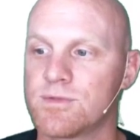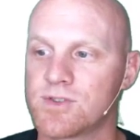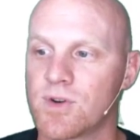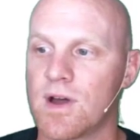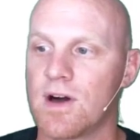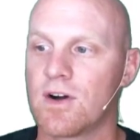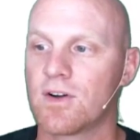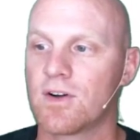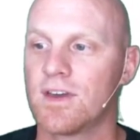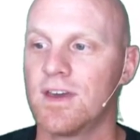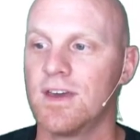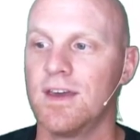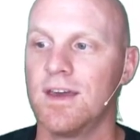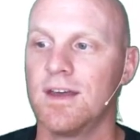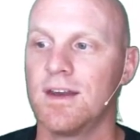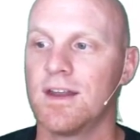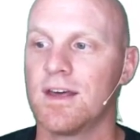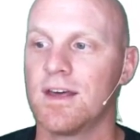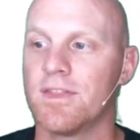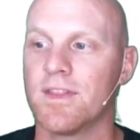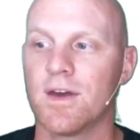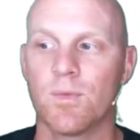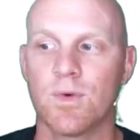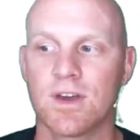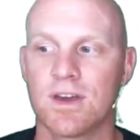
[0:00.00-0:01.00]
our alkene,
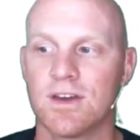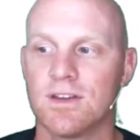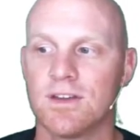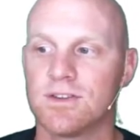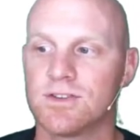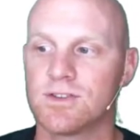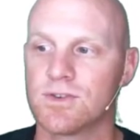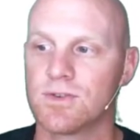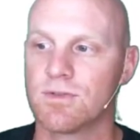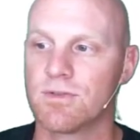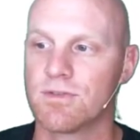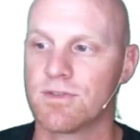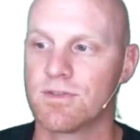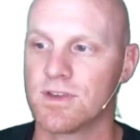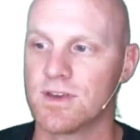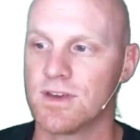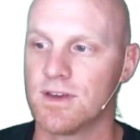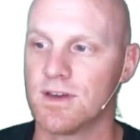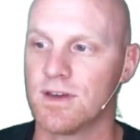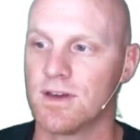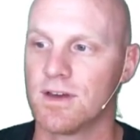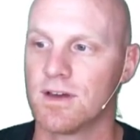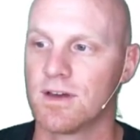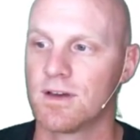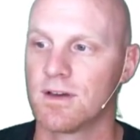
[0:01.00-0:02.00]
and then we can do
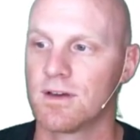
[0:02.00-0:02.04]
the